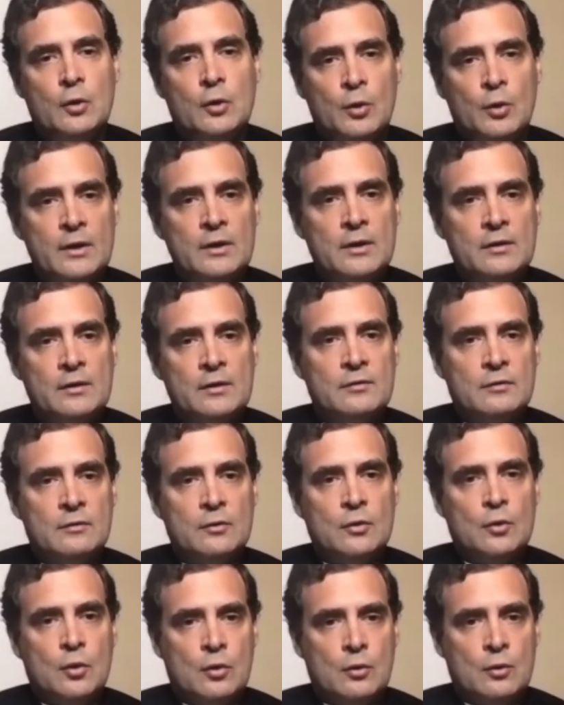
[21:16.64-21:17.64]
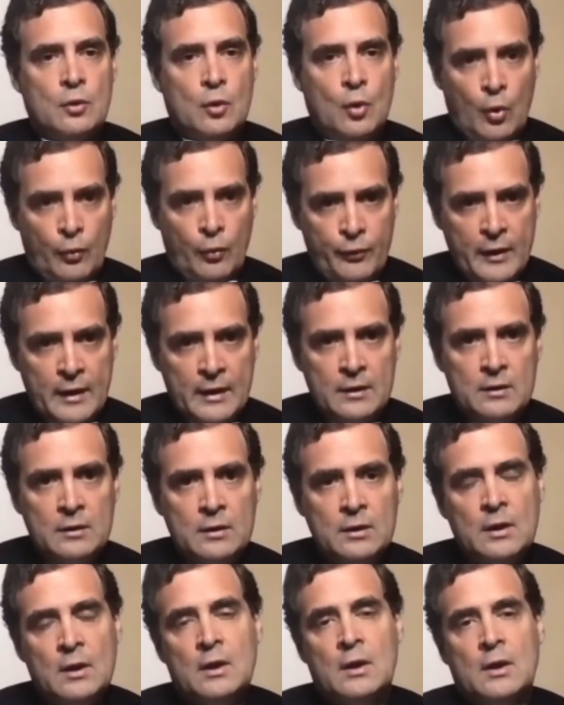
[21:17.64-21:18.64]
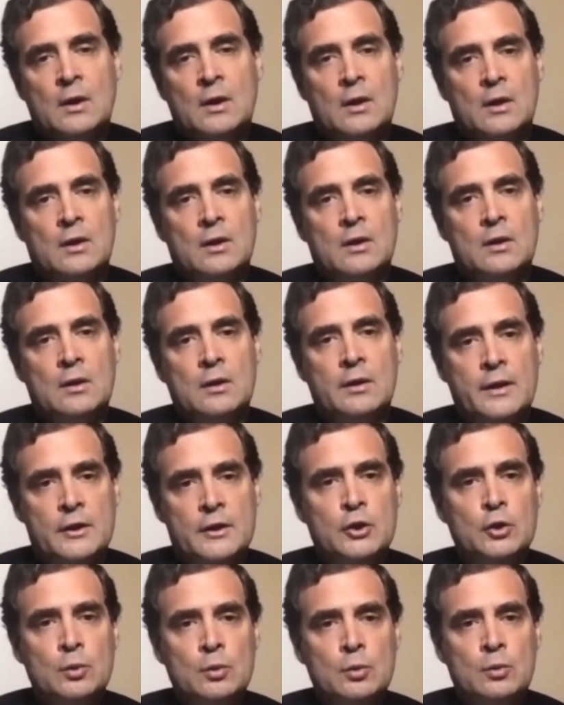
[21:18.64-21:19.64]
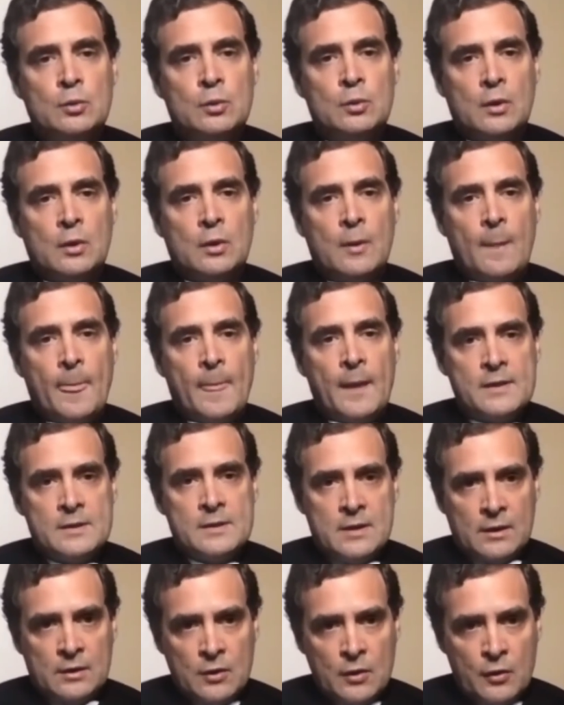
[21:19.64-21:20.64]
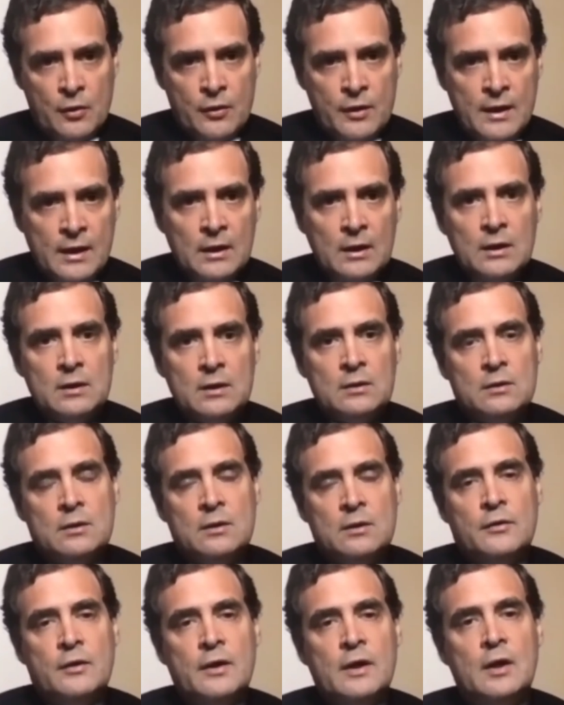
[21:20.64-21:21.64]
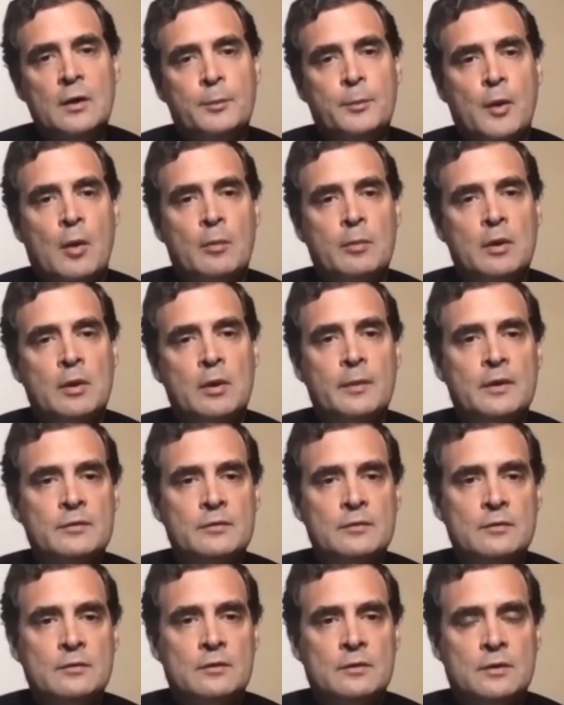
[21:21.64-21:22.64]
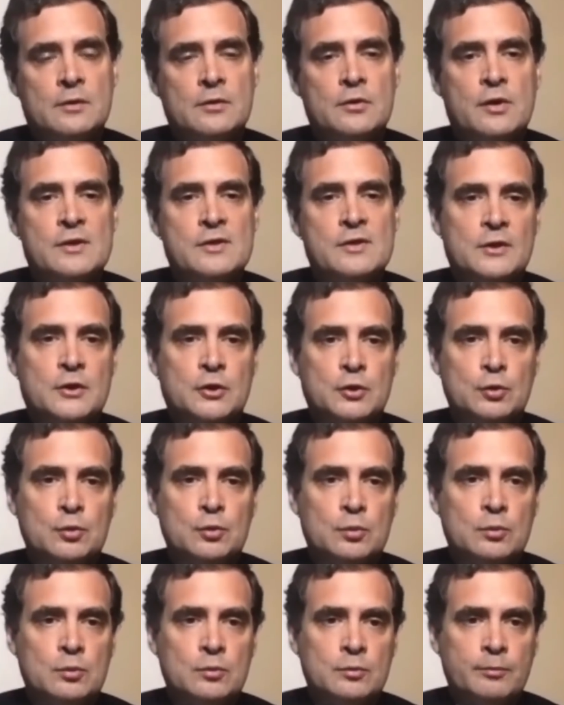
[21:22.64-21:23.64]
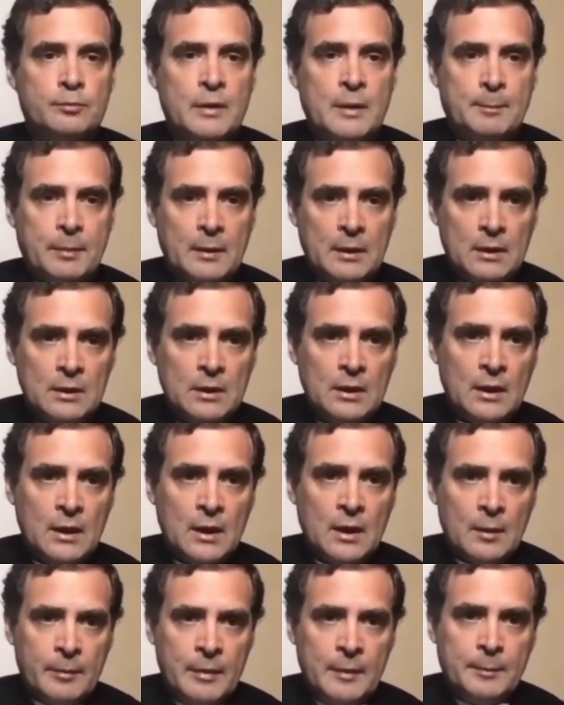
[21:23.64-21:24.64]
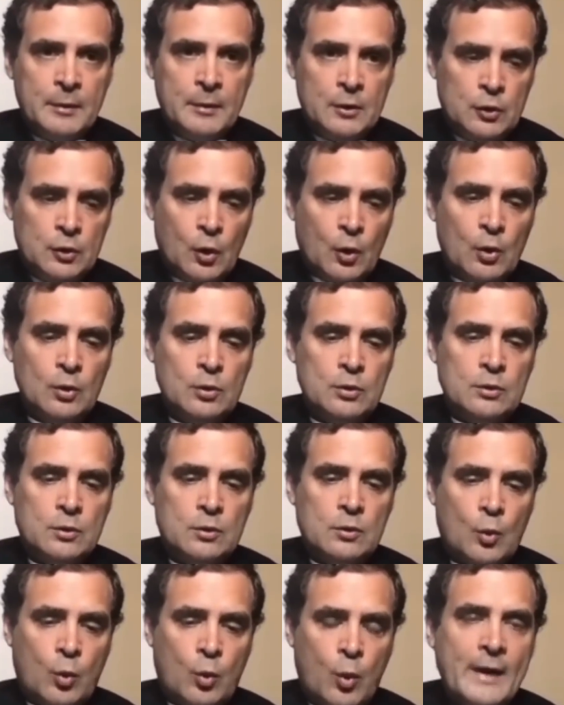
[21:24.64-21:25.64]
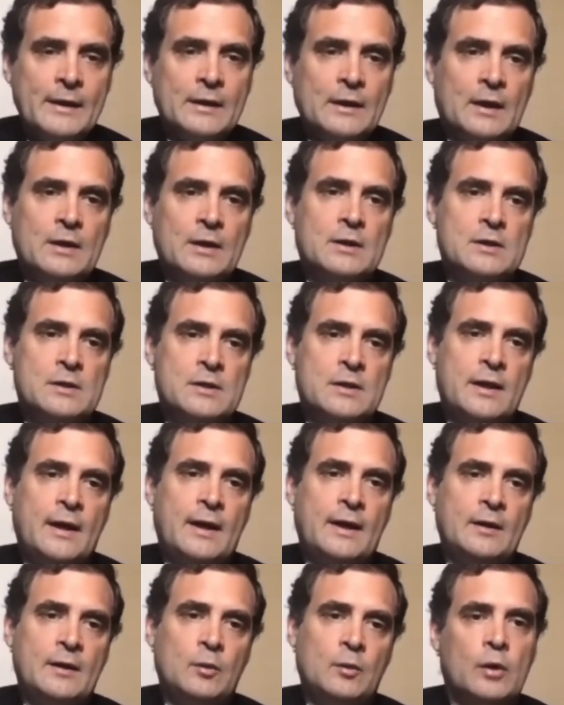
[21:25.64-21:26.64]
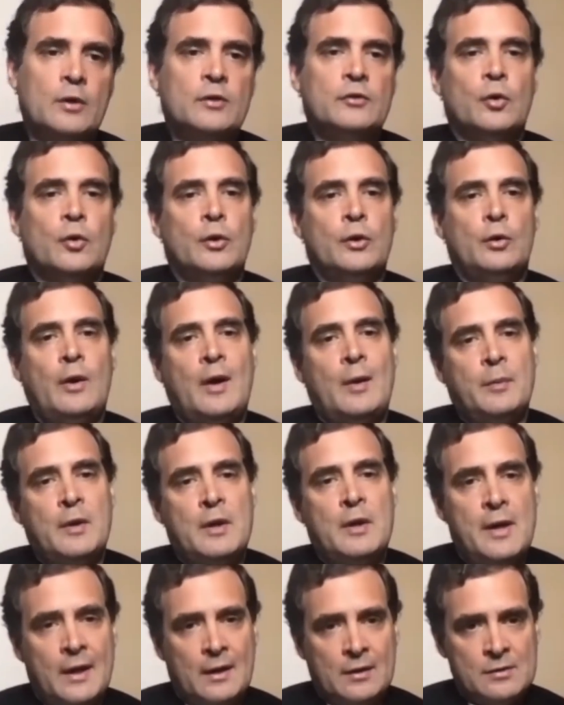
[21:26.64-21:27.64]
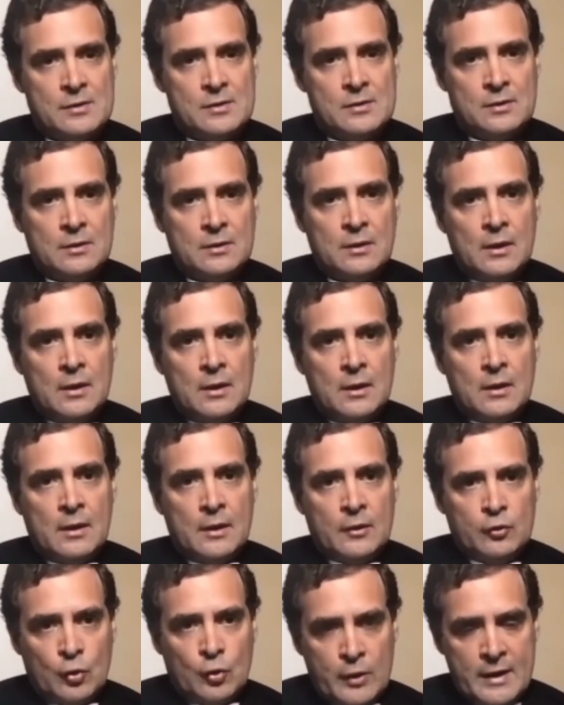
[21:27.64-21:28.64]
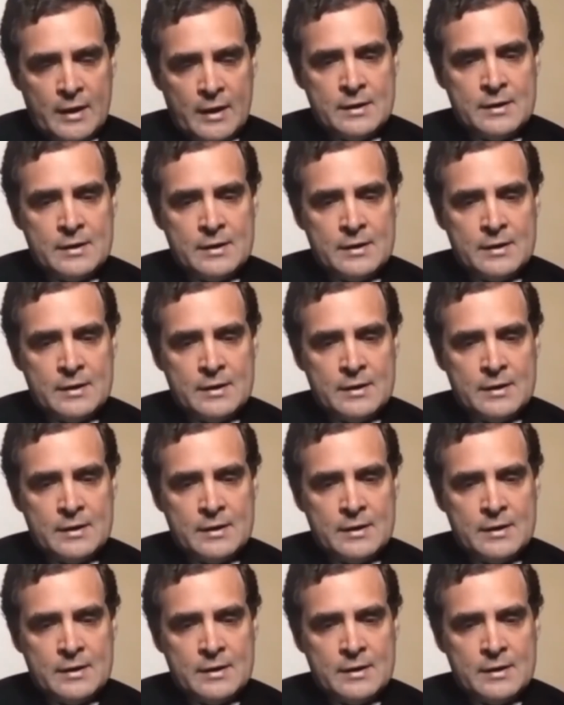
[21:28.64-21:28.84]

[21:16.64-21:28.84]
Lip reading: during this COVID issue is that the real problem is the trust issue. People don't quite understand what is going to happen next, and so there